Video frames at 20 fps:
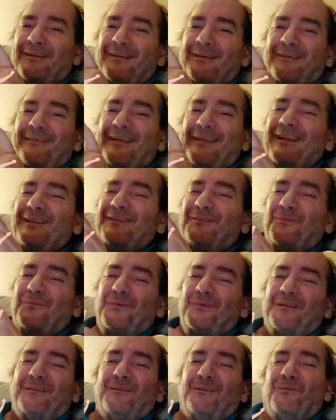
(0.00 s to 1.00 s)
because that's
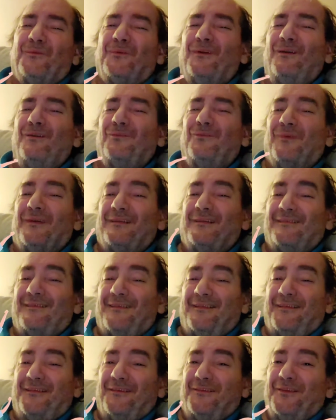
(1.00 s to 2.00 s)
what the world
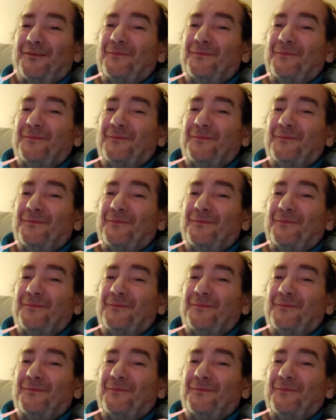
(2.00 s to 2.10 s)
wants to do.